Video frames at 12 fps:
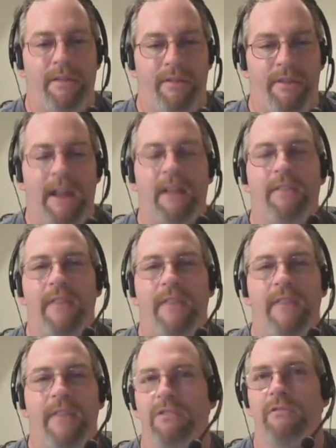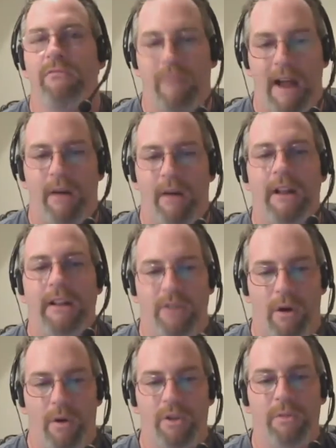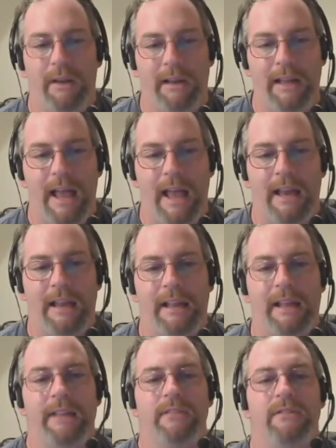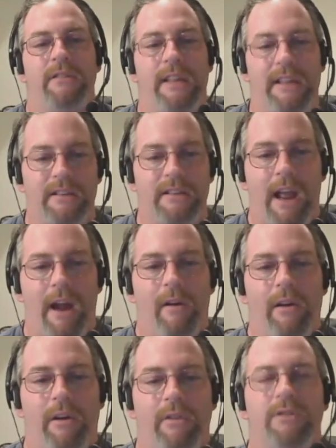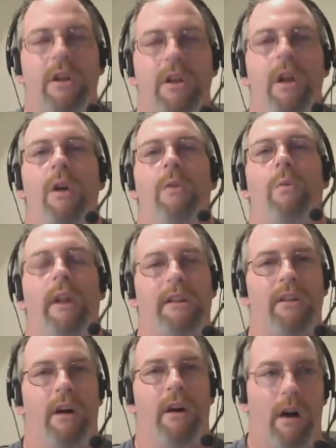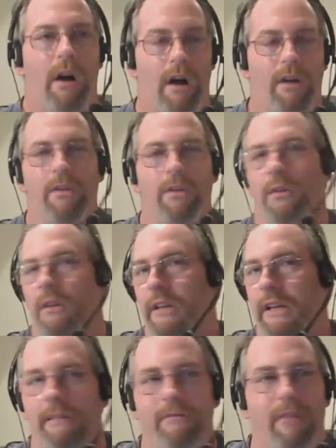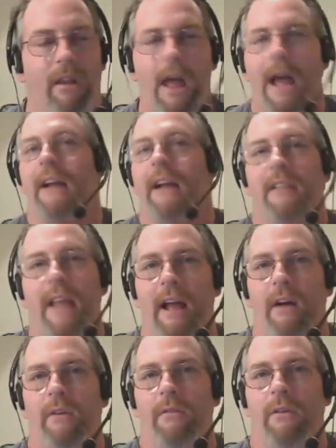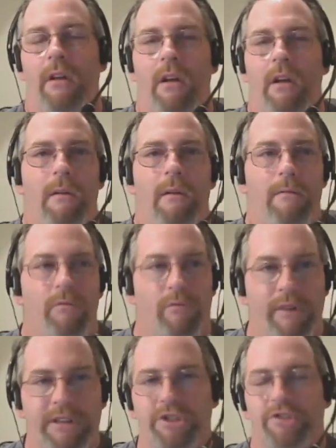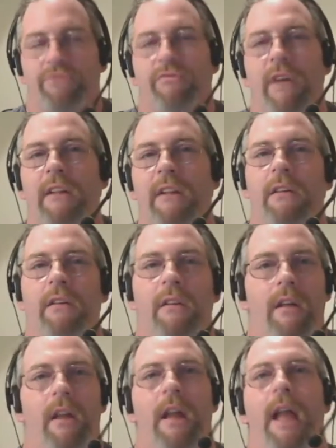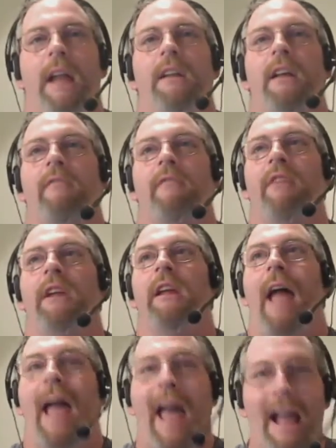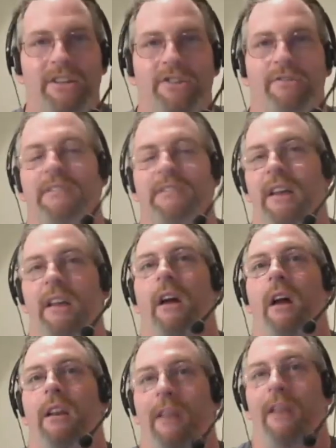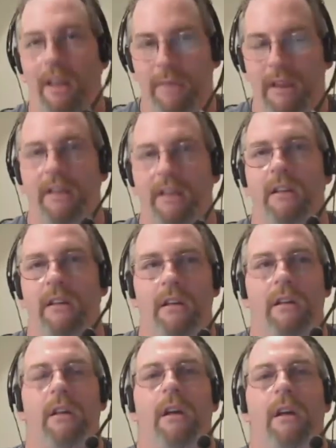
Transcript: I think that's the route it's ultimately heading, is these carriers wanting to utterly lock down, restrict, and give the asterisk in unlimited